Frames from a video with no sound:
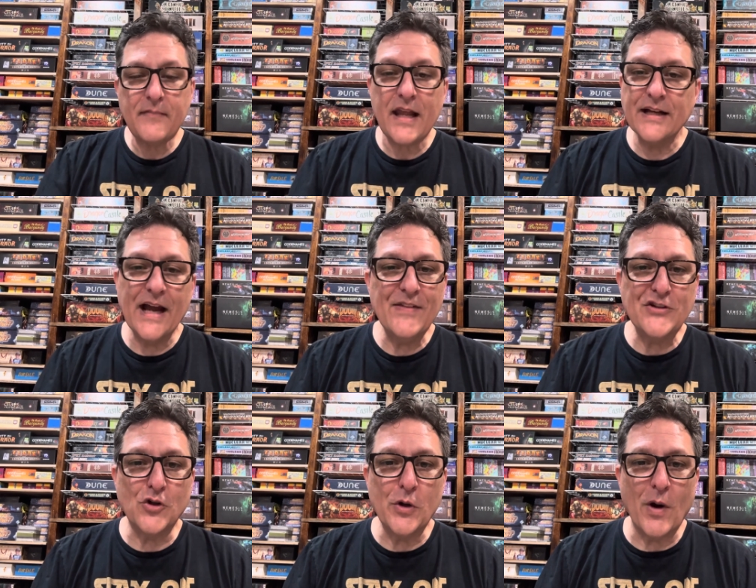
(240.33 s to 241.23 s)
again,
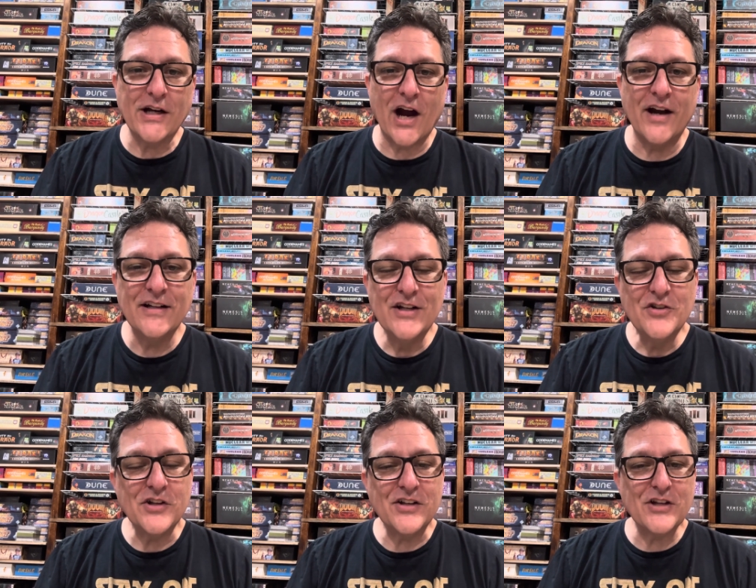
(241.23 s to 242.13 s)
that's only one card,
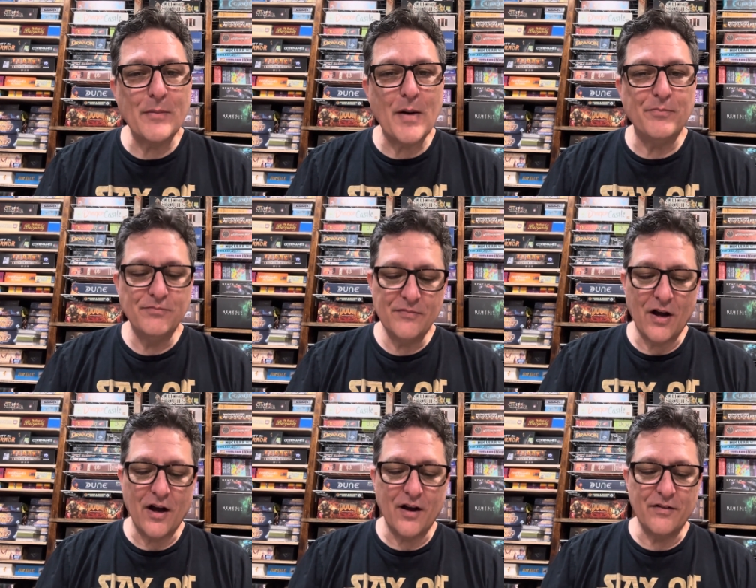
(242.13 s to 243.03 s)
so it doesn't come up
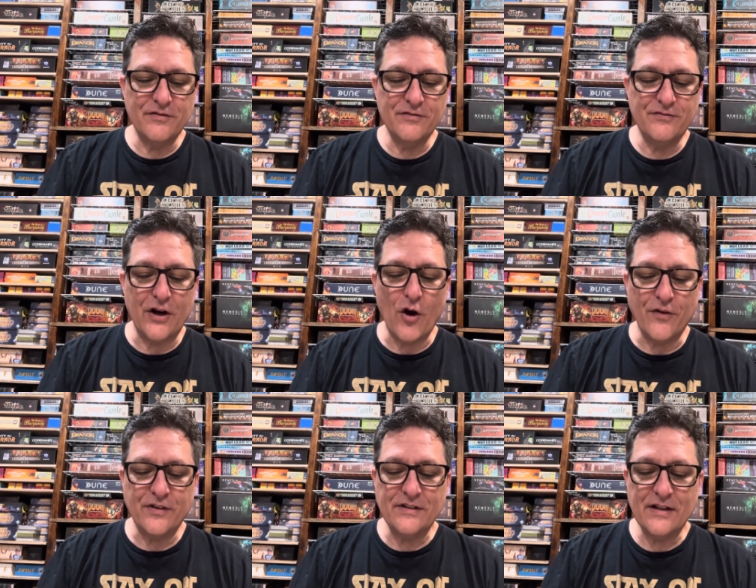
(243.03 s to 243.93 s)
uh, very
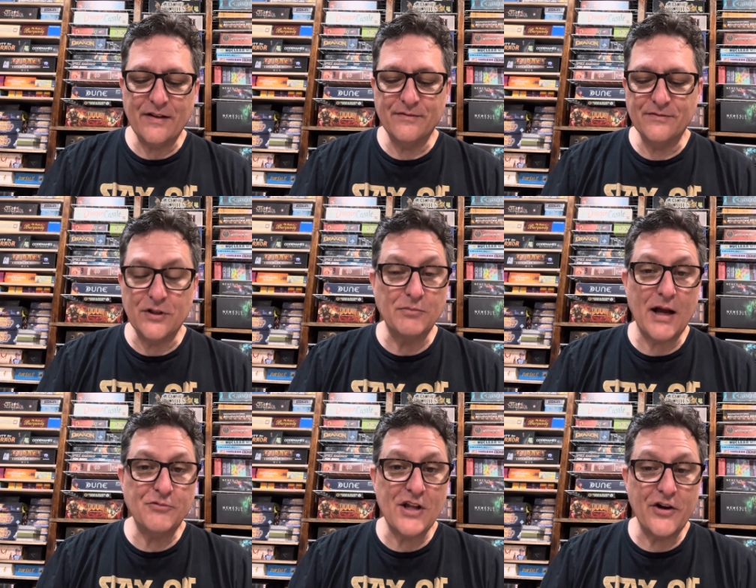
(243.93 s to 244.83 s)
often, and
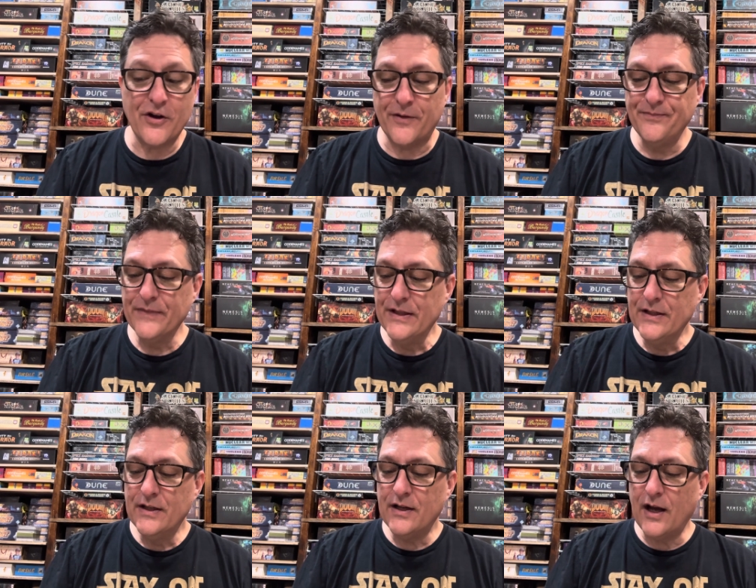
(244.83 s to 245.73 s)
sometimes not at all.
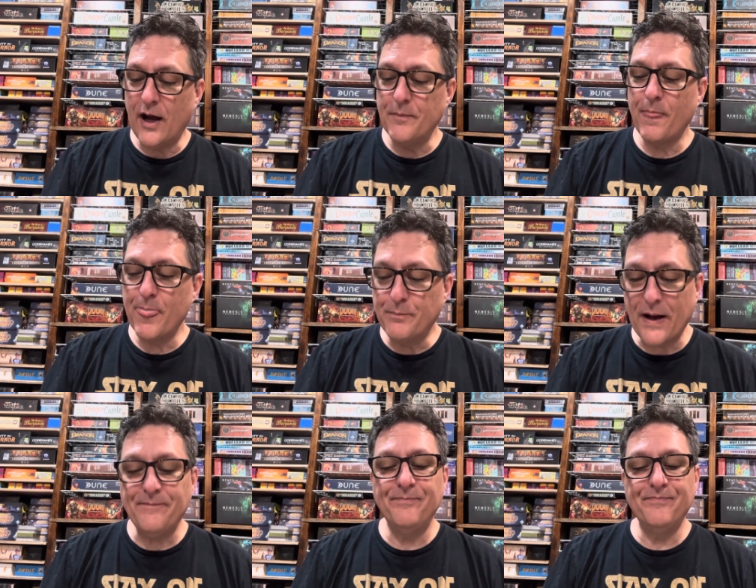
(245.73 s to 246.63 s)
Um,
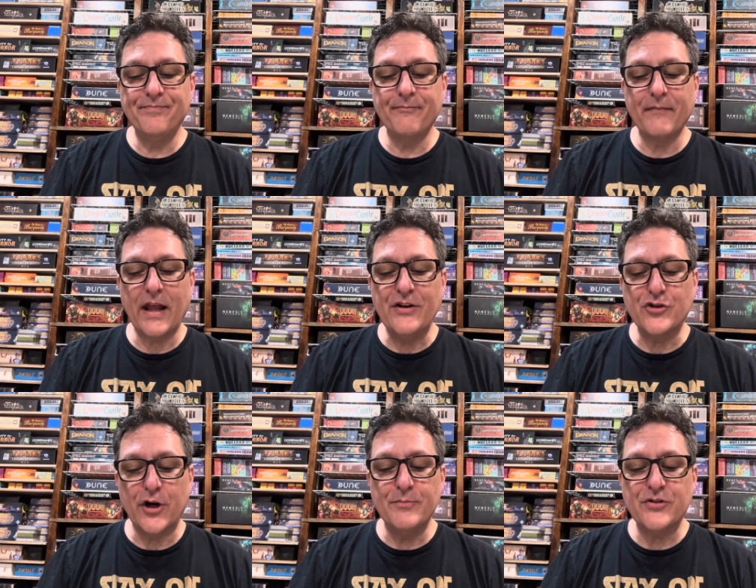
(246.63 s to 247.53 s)
but in
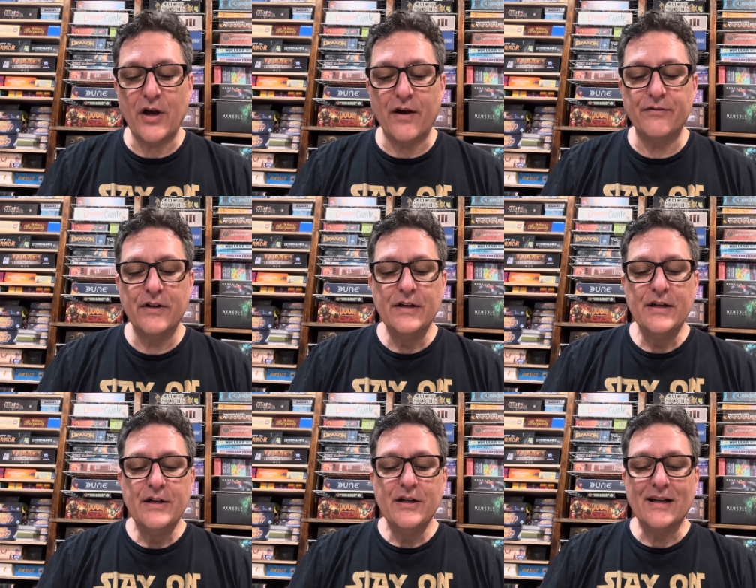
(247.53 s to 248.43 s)
terms of
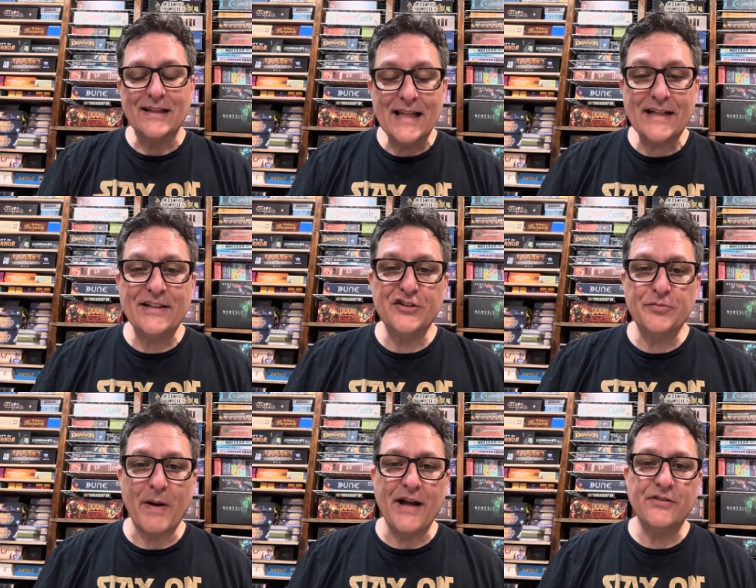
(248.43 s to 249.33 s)
collecting
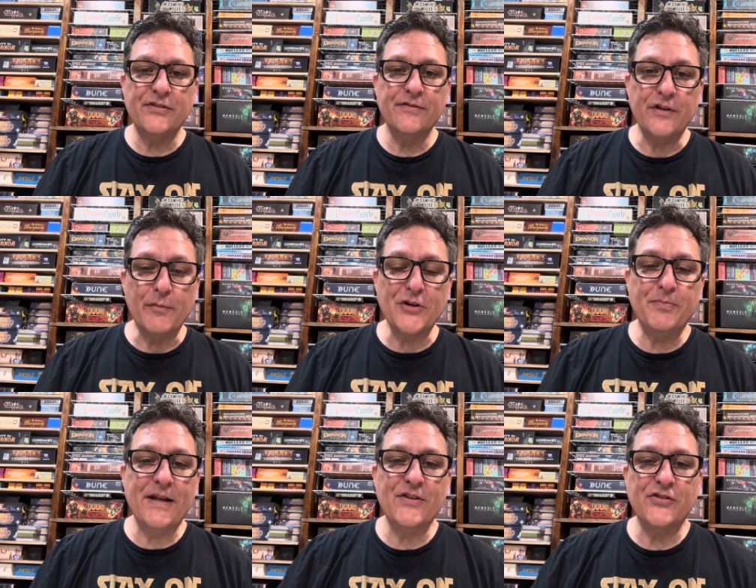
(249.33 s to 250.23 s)
spice, you must
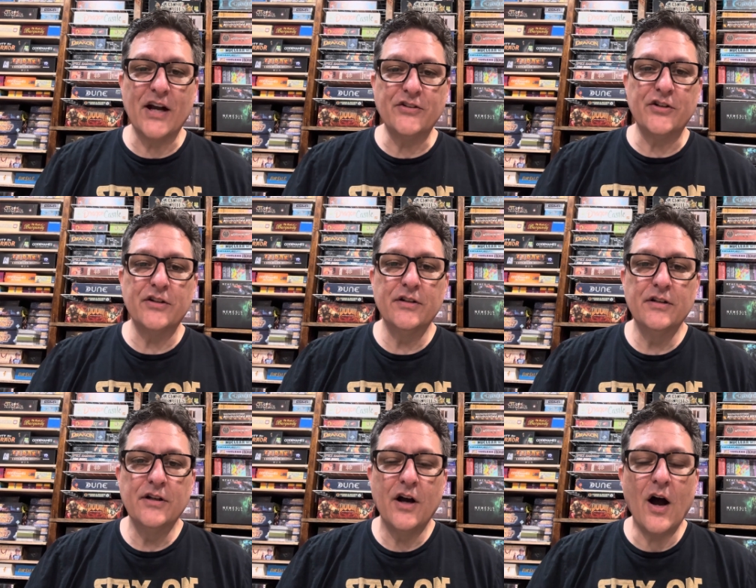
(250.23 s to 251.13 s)
be in the sector
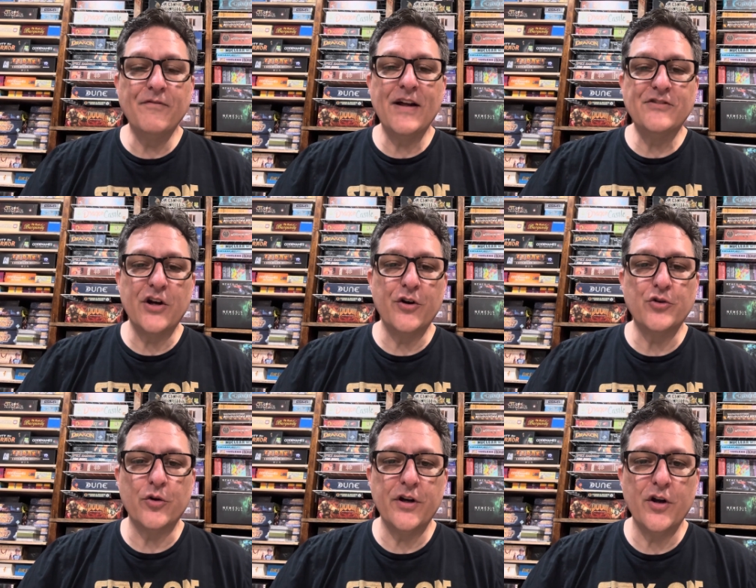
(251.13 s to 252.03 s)
of that
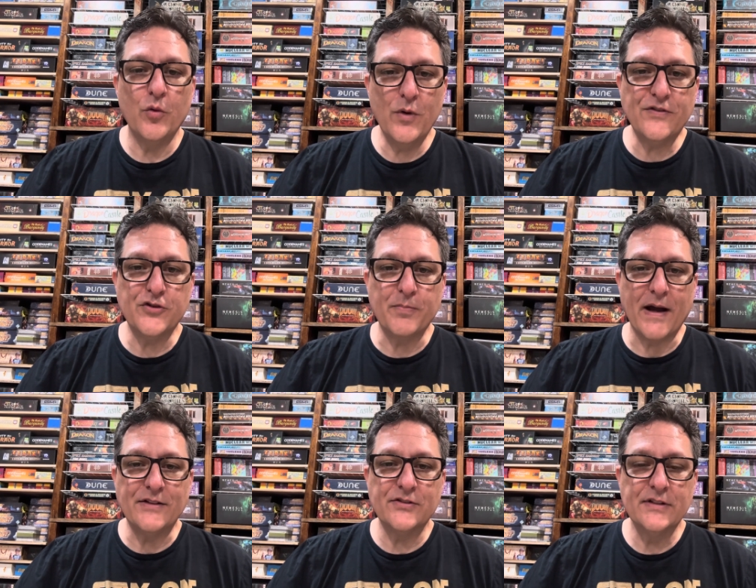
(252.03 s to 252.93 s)
territory with the
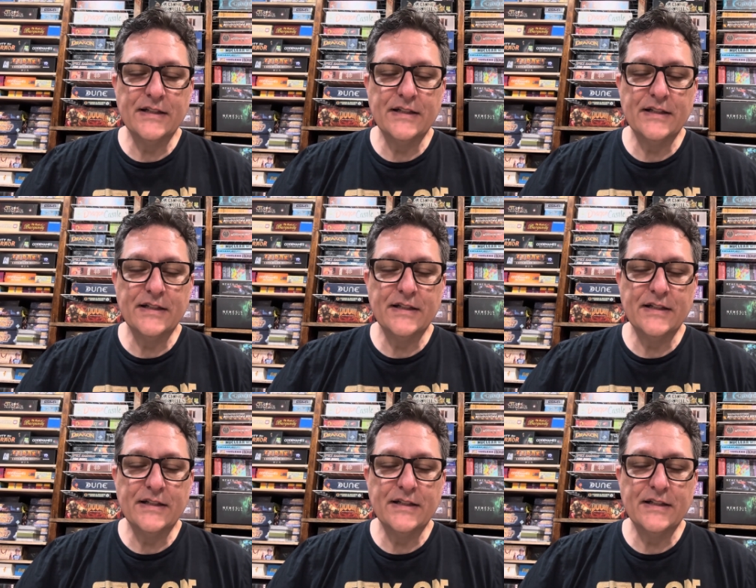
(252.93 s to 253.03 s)
spice